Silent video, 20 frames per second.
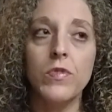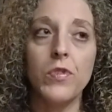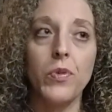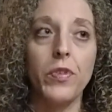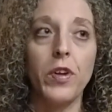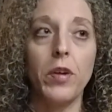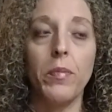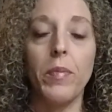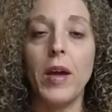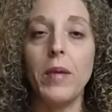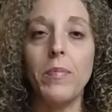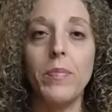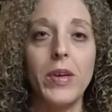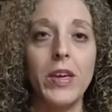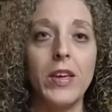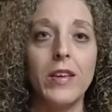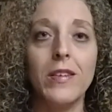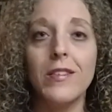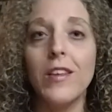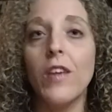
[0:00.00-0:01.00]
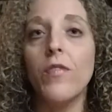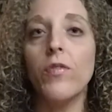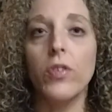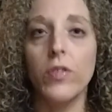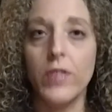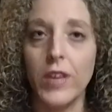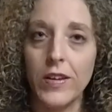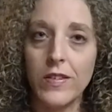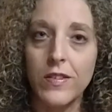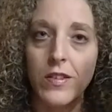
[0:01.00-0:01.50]
So there might be
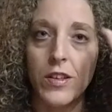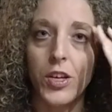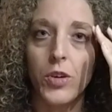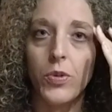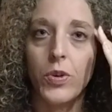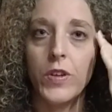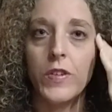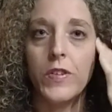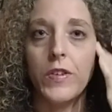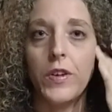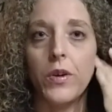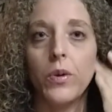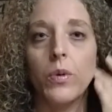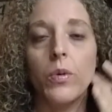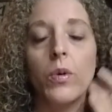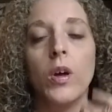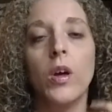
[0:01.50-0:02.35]
several things that you could do.